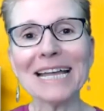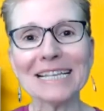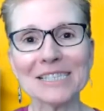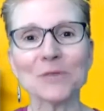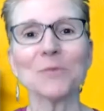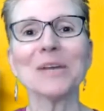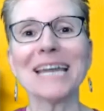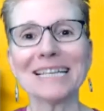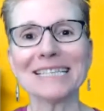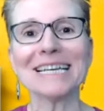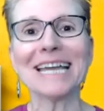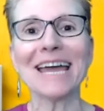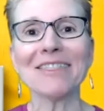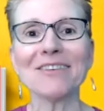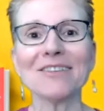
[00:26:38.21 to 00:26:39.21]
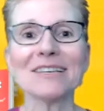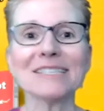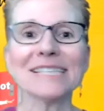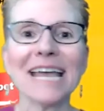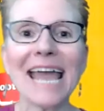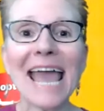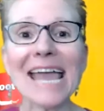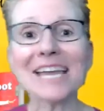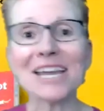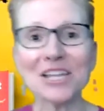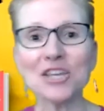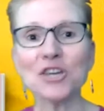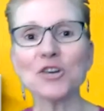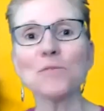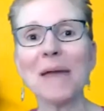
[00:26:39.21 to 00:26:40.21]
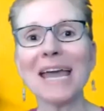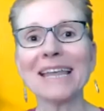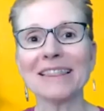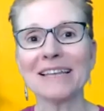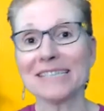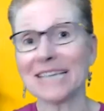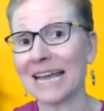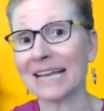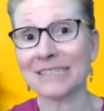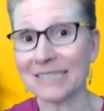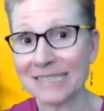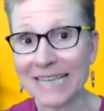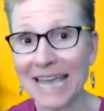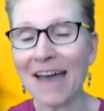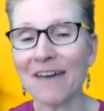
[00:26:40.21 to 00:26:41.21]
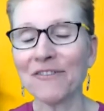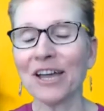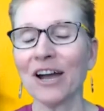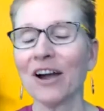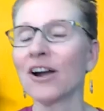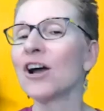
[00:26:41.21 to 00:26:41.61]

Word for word: So when we get together, they'll say, hey, can you make the Texas caviar?